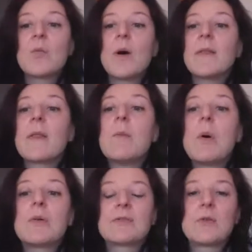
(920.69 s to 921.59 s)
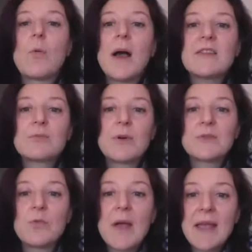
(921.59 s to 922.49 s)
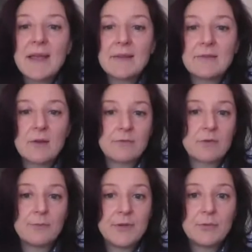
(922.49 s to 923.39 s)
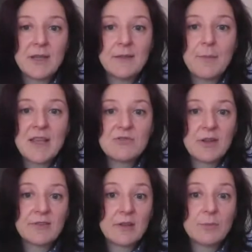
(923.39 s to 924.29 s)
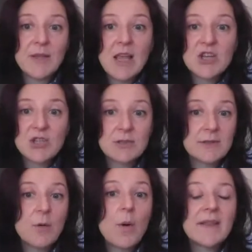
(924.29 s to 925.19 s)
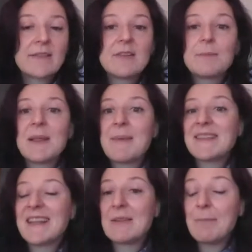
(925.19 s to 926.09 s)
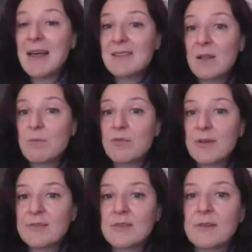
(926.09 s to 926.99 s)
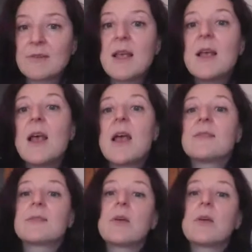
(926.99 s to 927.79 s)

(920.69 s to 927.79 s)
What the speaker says: One of the most widespread ways of computing the matrix exponential, the one that's implemented in MATLAB, for instance, is the